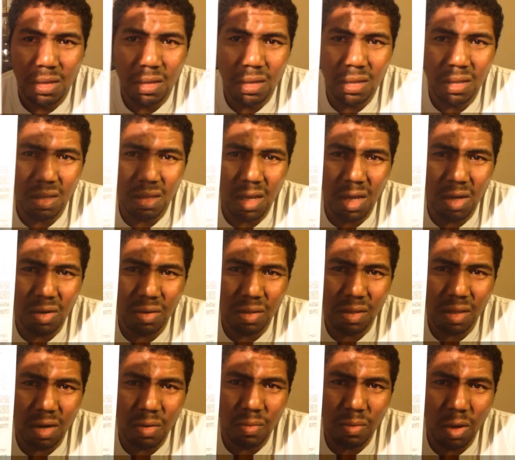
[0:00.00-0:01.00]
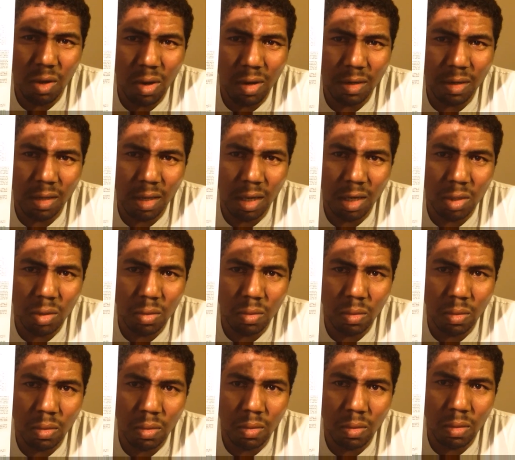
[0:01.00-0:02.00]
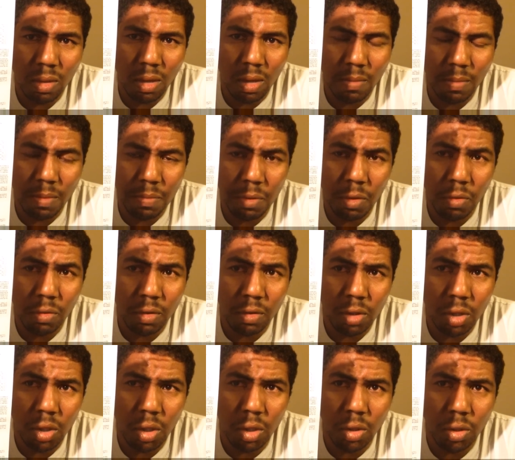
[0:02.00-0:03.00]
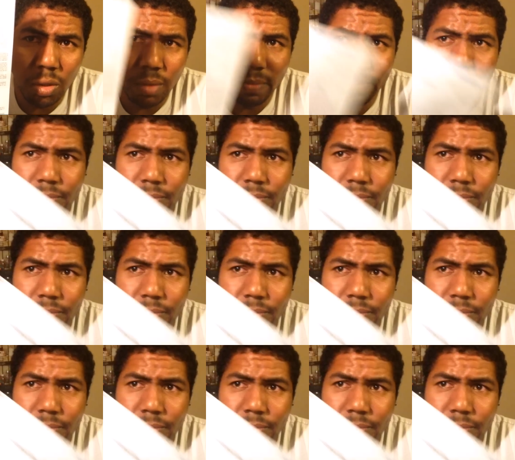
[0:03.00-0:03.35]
It's the elder's letter regarding sexual abuse of children.